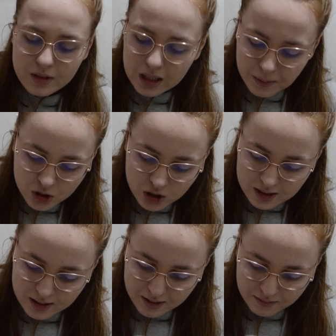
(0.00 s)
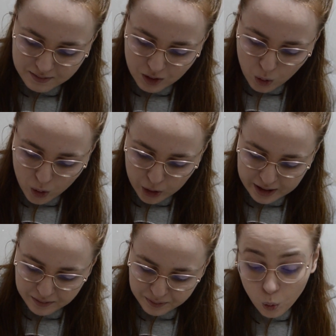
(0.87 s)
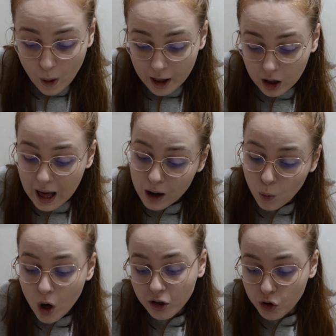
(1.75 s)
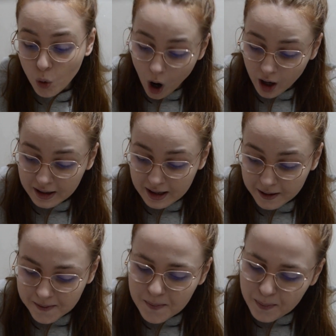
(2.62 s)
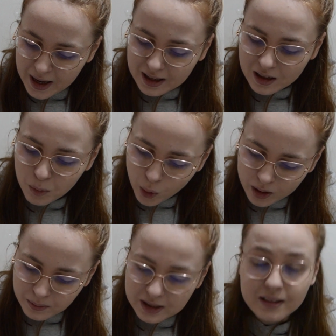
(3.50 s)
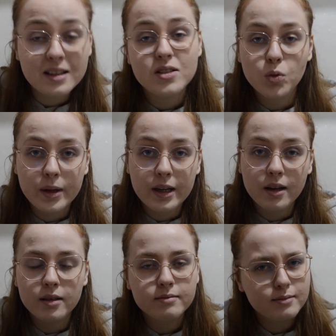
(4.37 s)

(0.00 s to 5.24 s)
let me just quote it, well, I want you on it. Make an appointment this week.